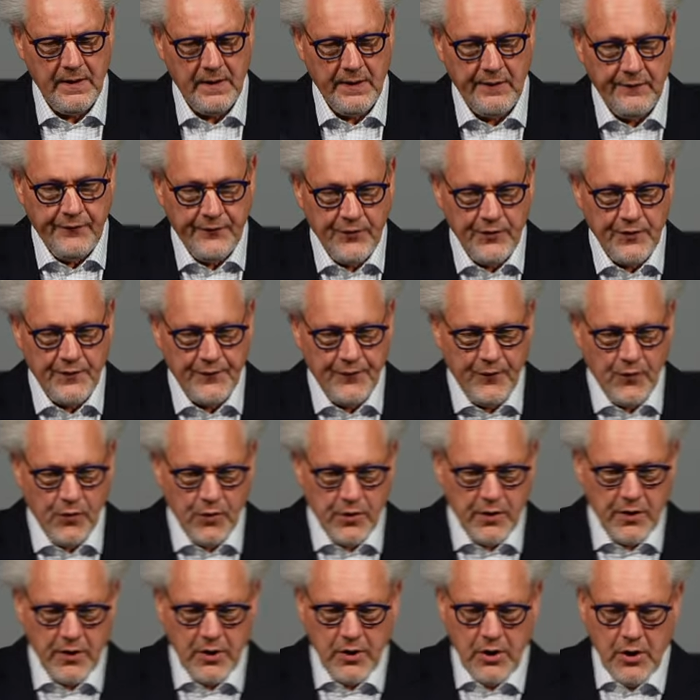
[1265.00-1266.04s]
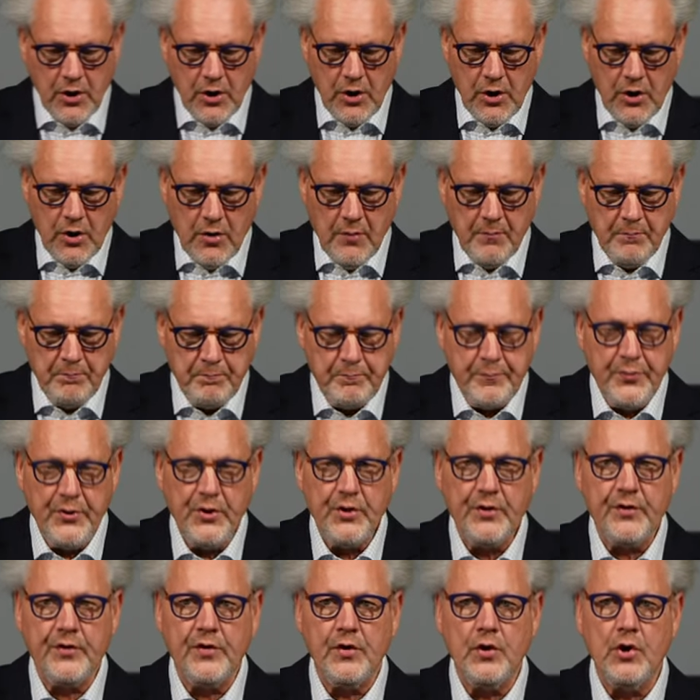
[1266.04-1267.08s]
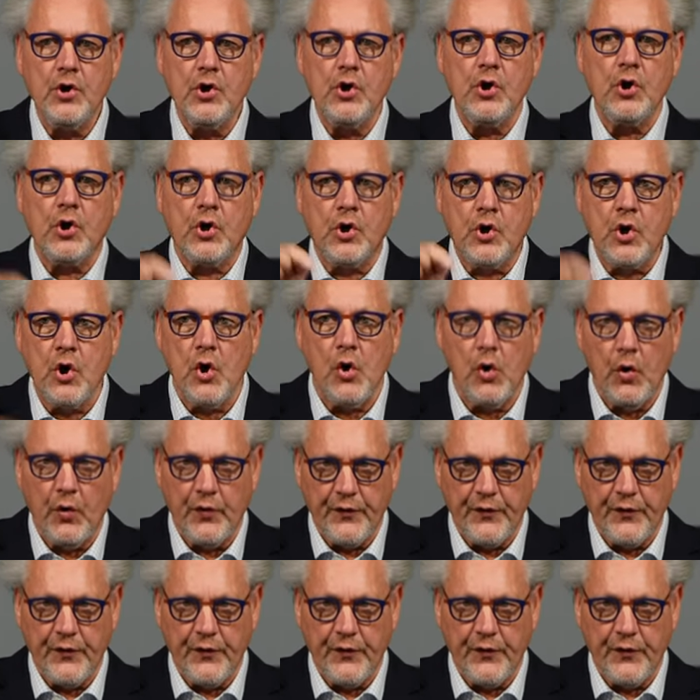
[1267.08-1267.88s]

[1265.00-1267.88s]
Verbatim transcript: verse 4, but God.